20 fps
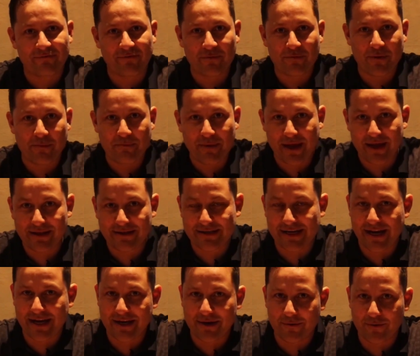from the main
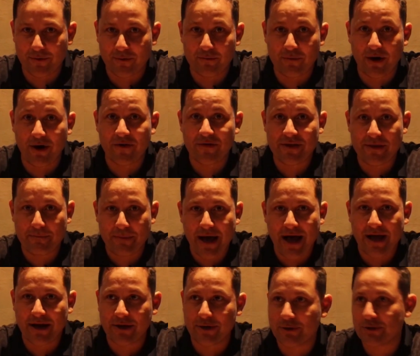dining room, on the
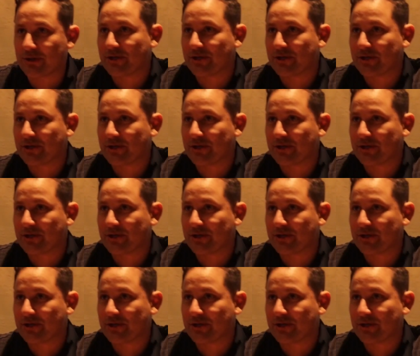patio.